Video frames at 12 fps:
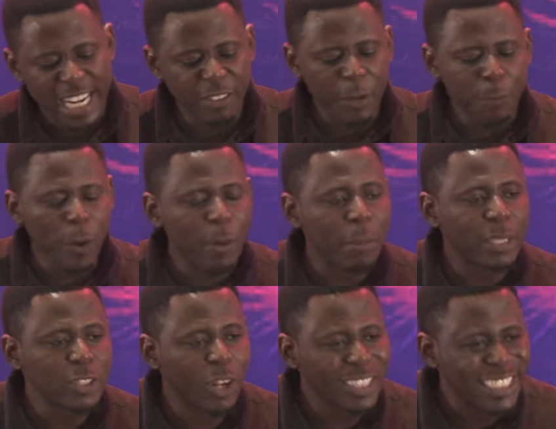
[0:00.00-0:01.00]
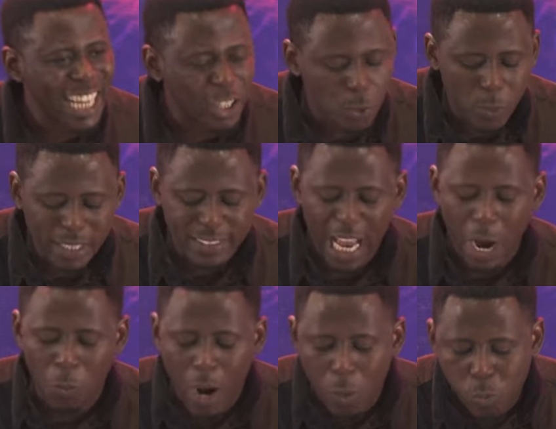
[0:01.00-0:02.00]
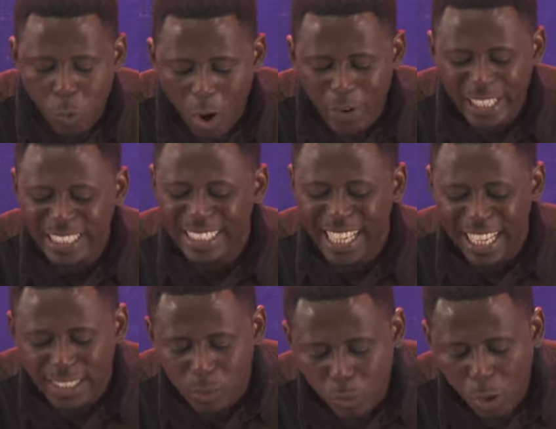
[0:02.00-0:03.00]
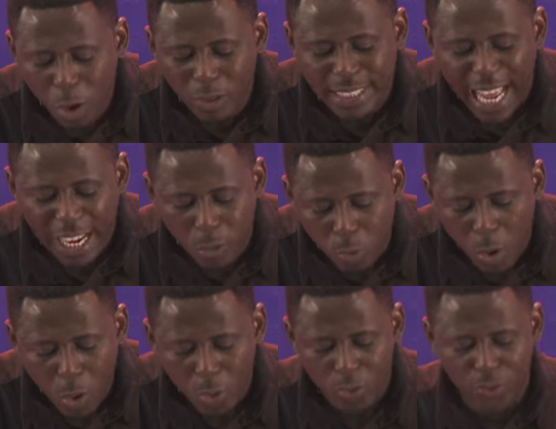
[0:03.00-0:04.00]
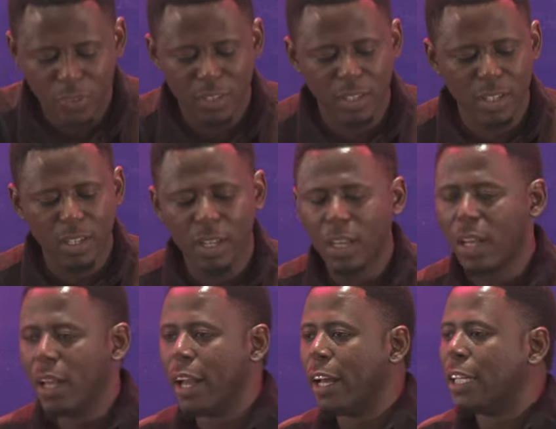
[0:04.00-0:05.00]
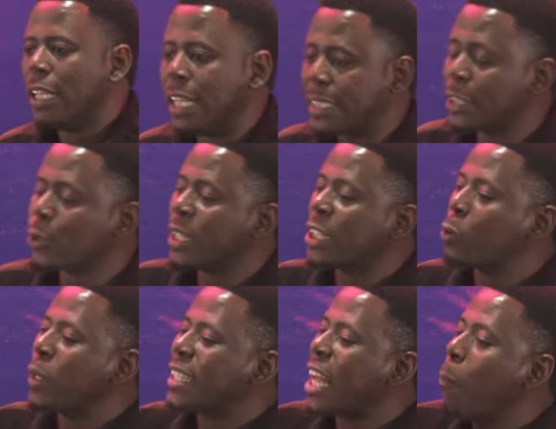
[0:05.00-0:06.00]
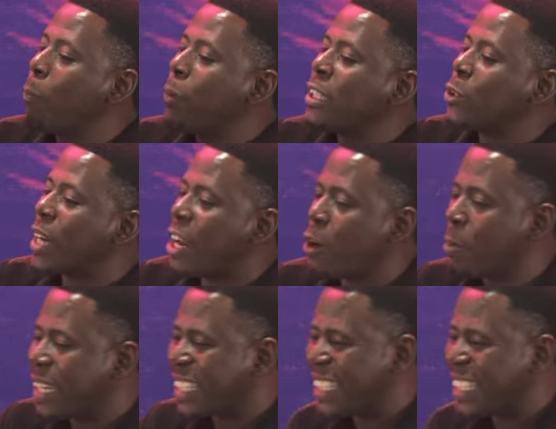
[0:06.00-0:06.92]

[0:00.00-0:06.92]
And if the problem is not dealt with, our worries get worse and worse. Listen to this without peace, you cannot be